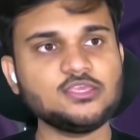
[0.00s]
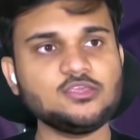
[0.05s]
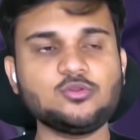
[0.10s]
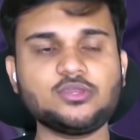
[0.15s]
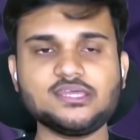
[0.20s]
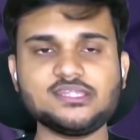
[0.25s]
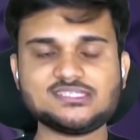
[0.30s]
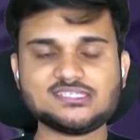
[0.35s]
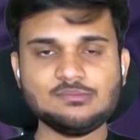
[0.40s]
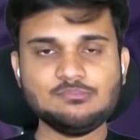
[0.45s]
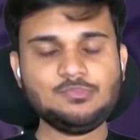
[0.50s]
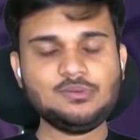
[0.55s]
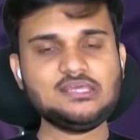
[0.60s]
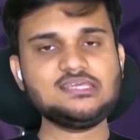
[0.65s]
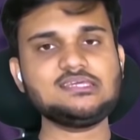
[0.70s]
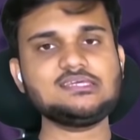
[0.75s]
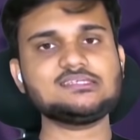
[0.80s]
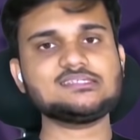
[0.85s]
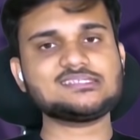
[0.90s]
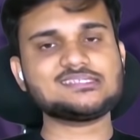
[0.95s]
You can
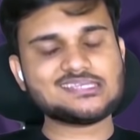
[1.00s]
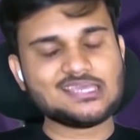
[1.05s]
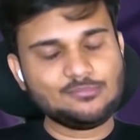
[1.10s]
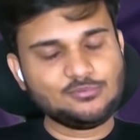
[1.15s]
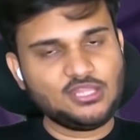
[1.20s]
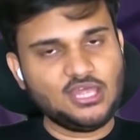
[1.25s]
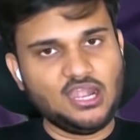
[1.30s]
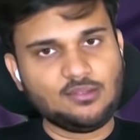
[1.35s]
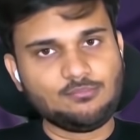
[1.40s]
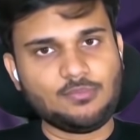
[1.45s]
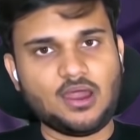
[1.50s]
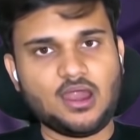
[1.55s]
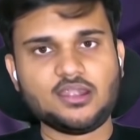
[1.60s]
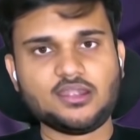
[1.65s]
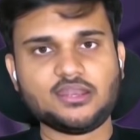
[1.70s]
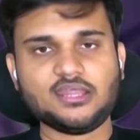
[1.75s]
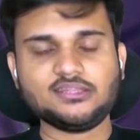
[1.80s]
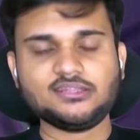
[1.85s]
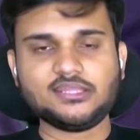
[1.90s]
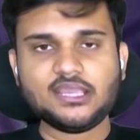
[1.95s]
simply skip that
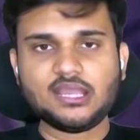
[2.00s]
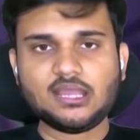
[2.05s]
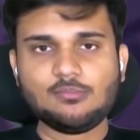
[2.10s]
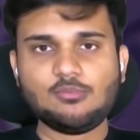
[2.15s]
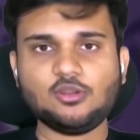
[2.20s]
part and think